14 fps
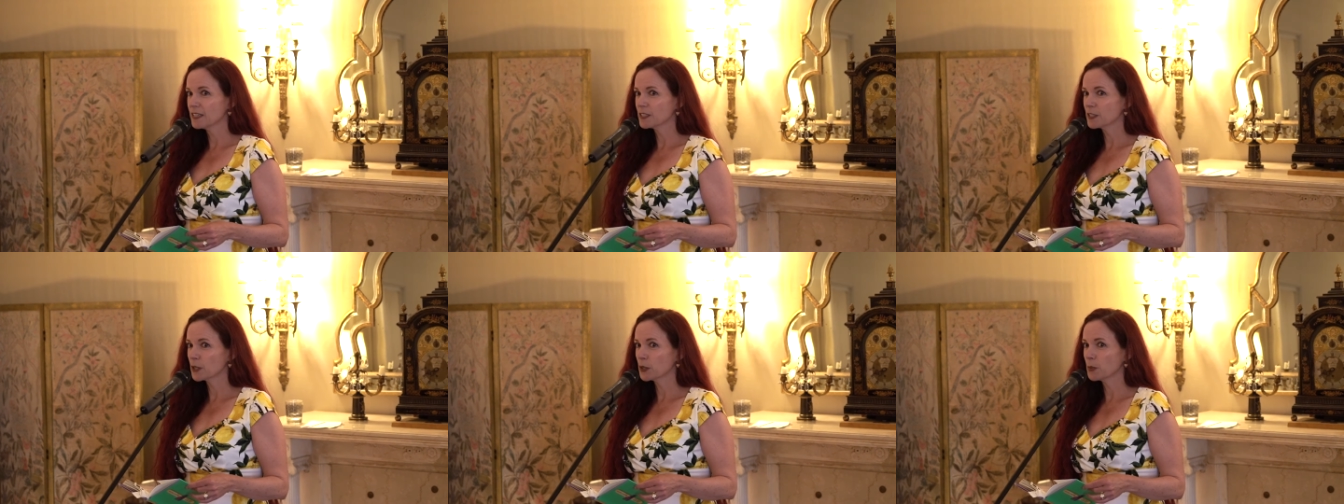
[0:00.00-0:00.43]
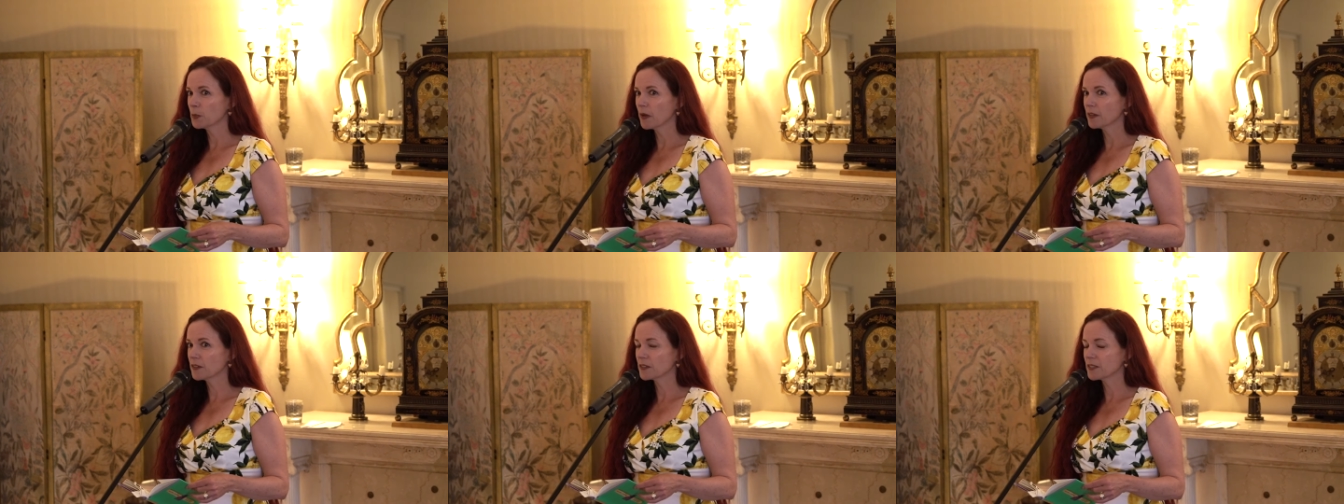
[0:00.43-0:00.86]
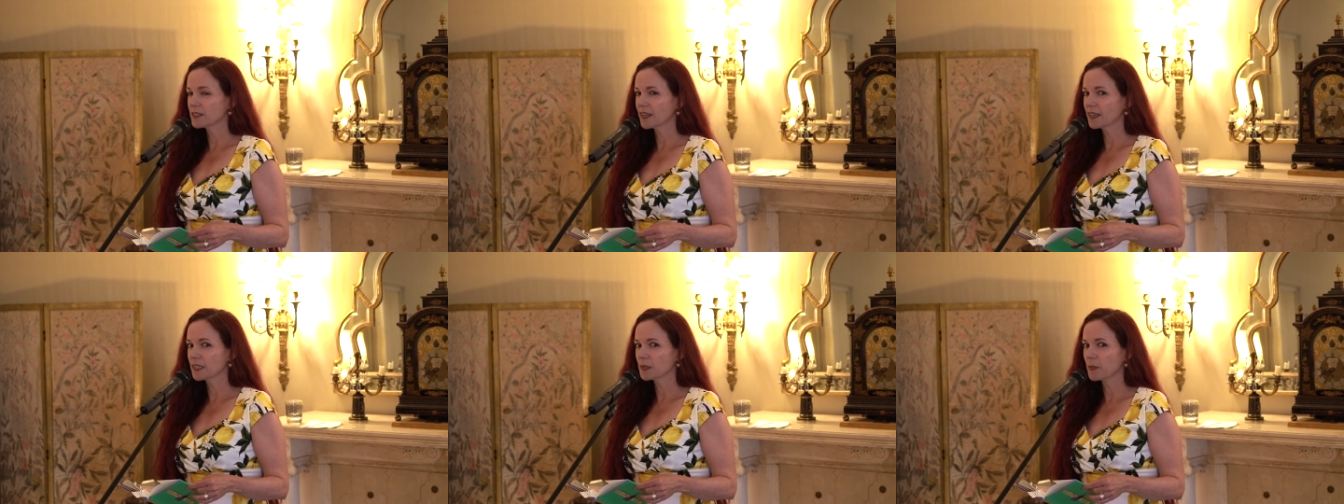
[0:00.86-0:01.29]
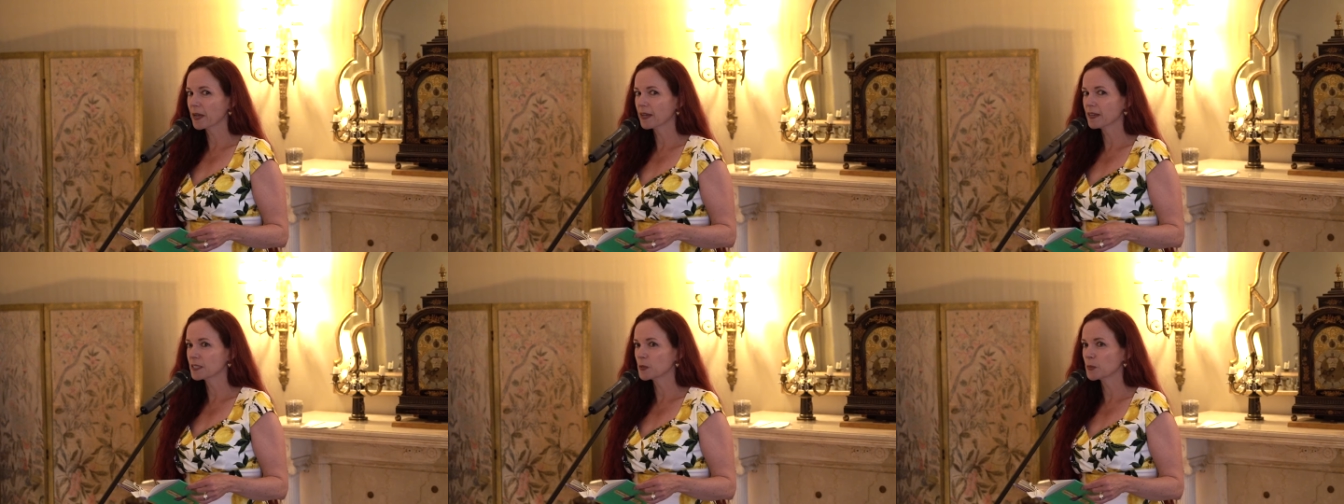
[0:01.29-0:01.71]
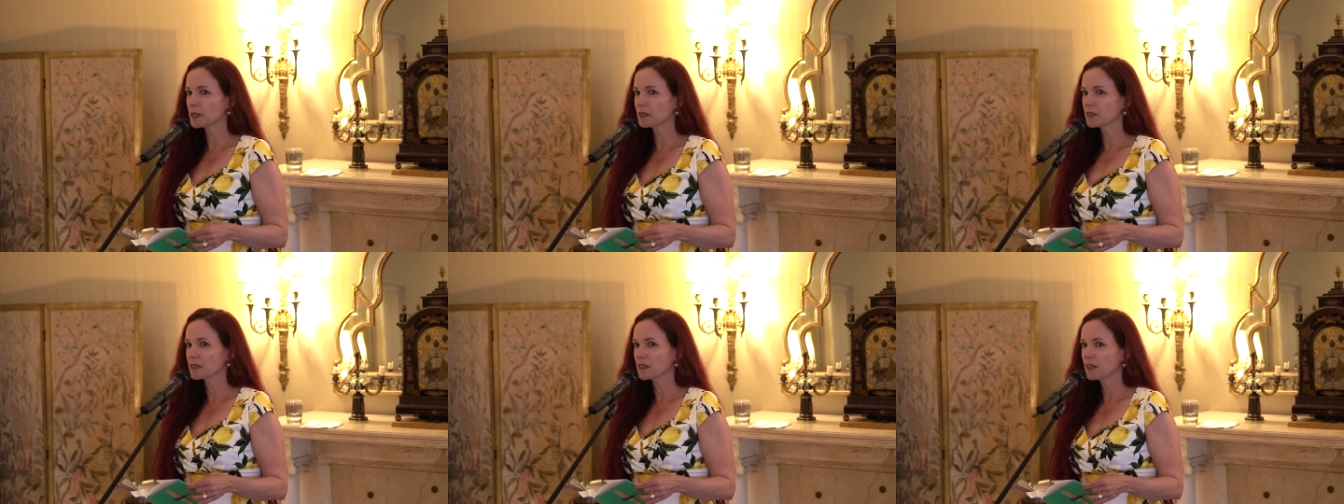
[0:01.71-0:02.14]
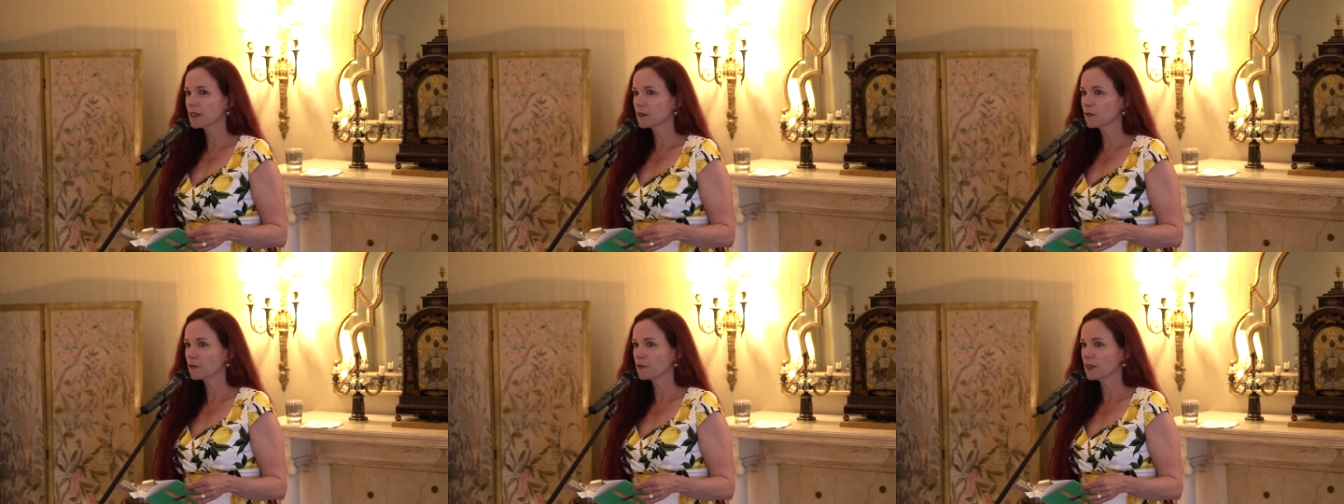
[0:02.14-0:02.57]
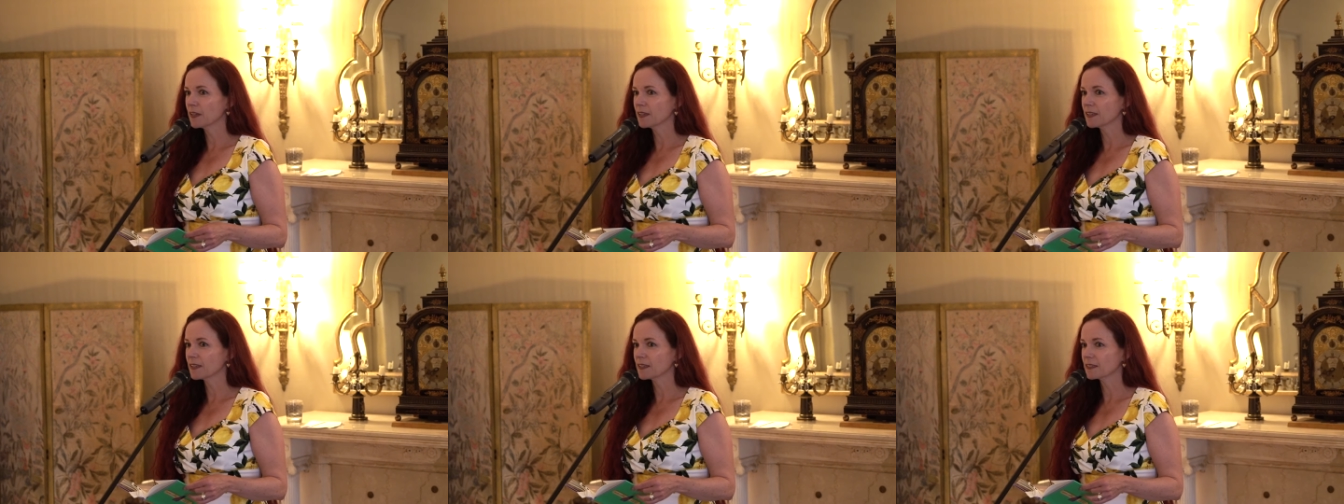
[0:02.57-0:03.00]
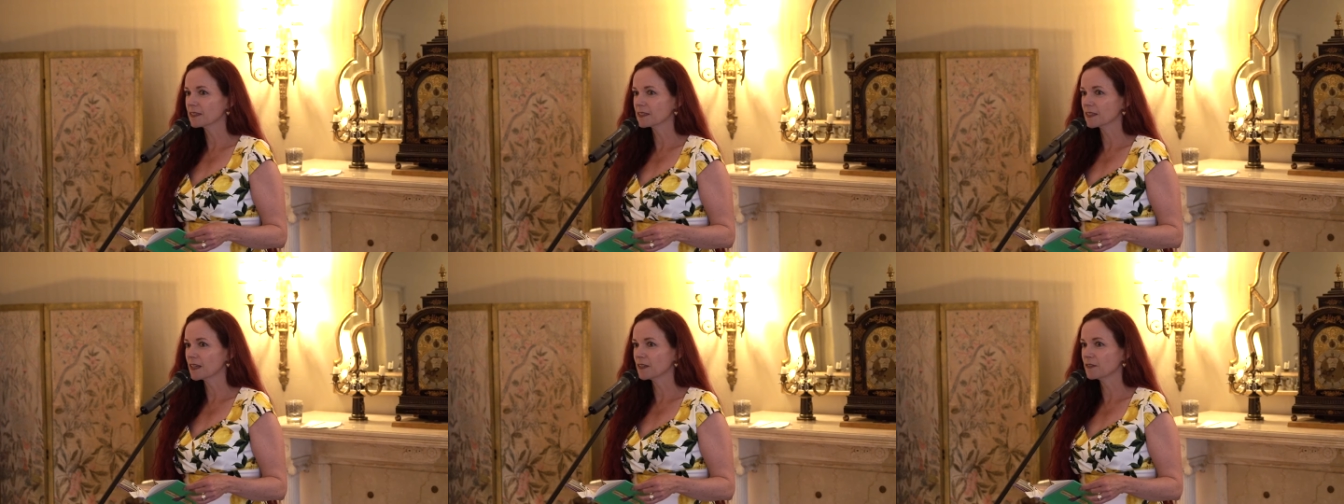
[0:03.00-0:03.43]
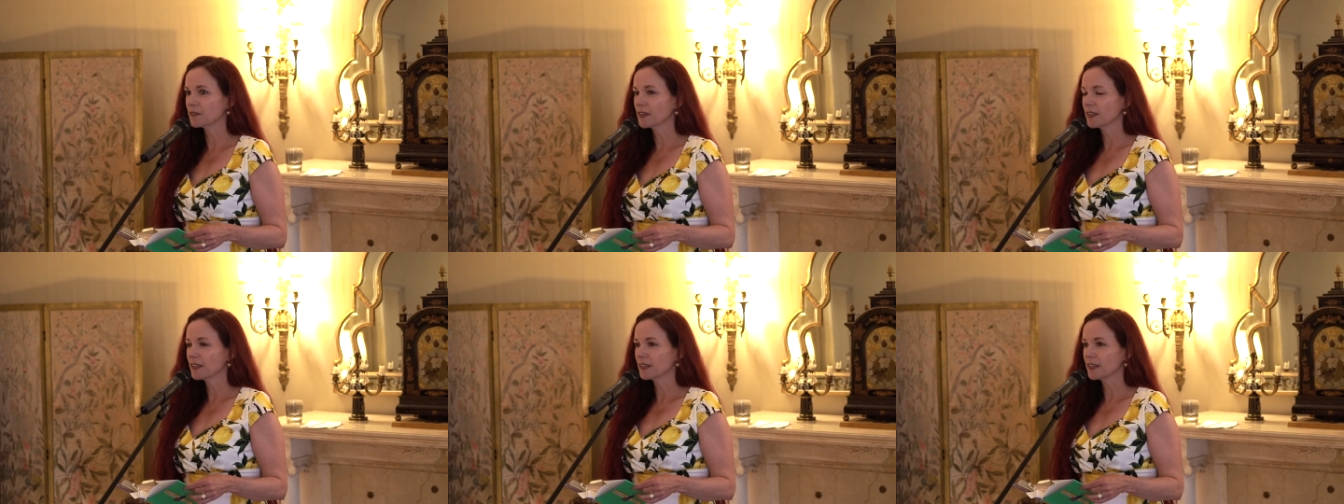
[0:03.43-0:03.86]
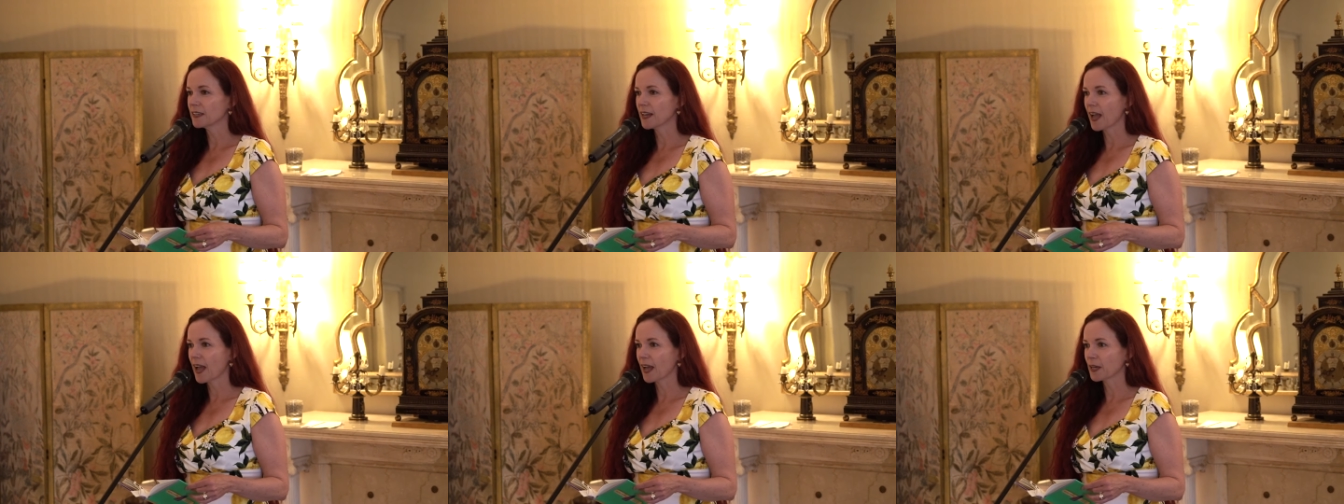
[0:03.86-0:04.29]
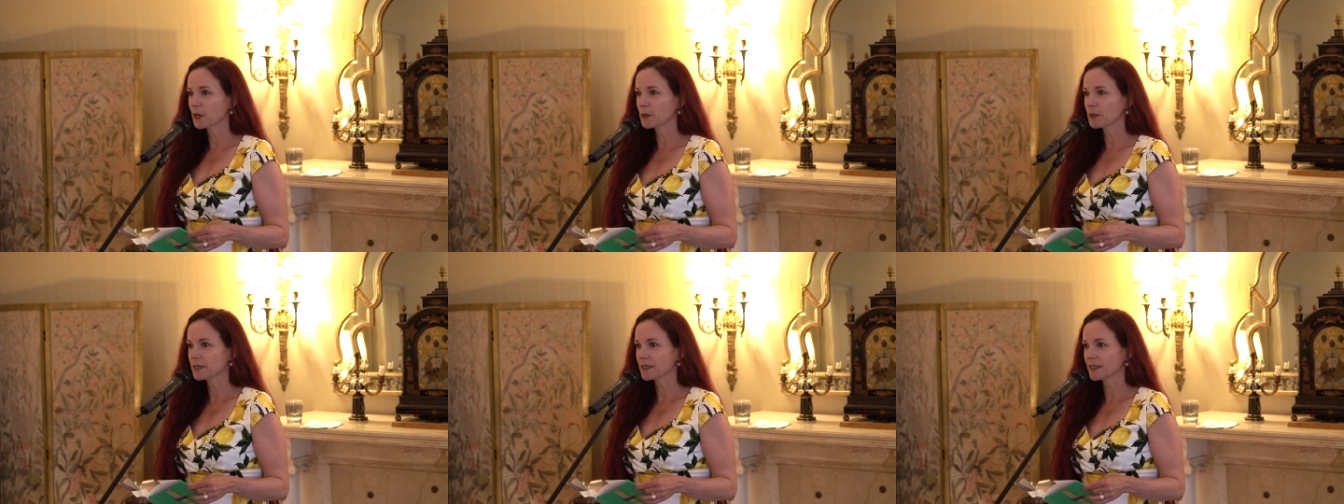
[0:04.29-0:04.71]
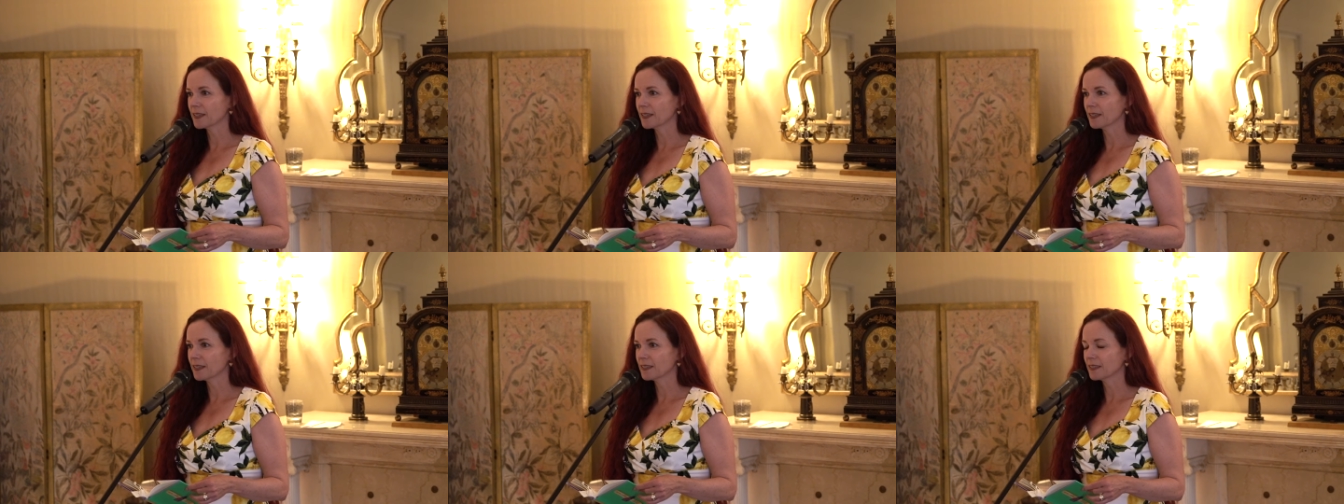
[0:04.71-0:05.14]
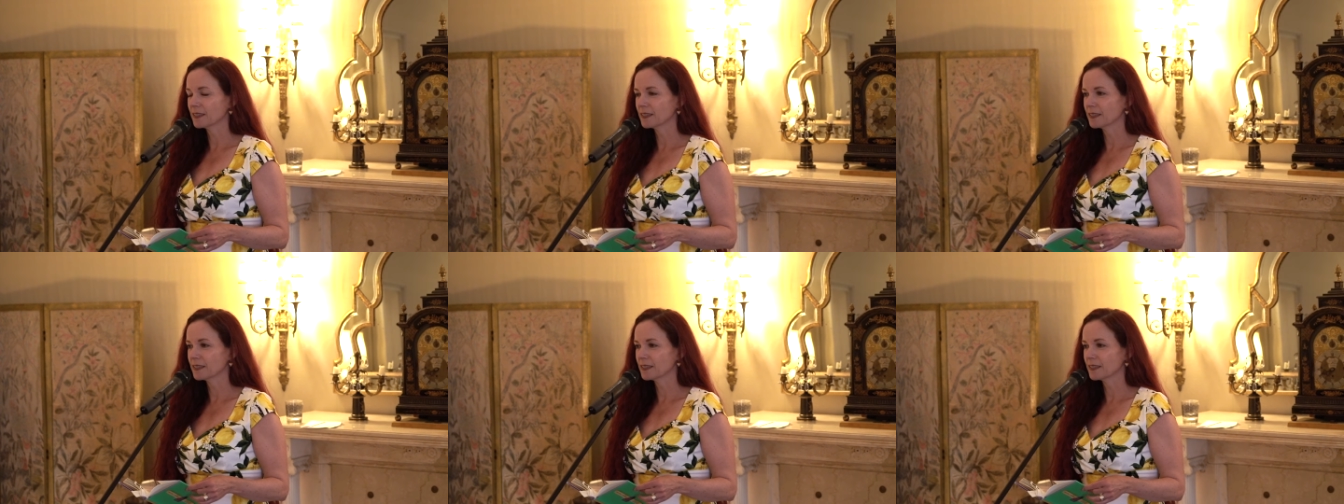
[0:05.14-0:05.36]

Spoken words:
So you understand my husband's feelings of inadequacy.